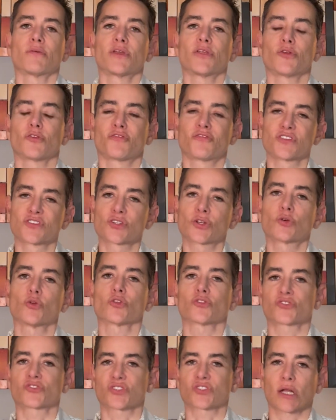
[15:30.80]
either
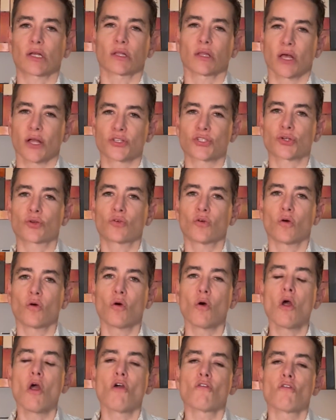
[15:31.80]
physical or
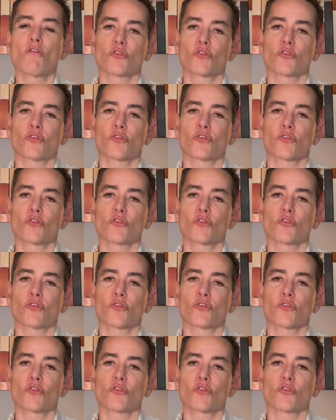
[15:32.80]
psychological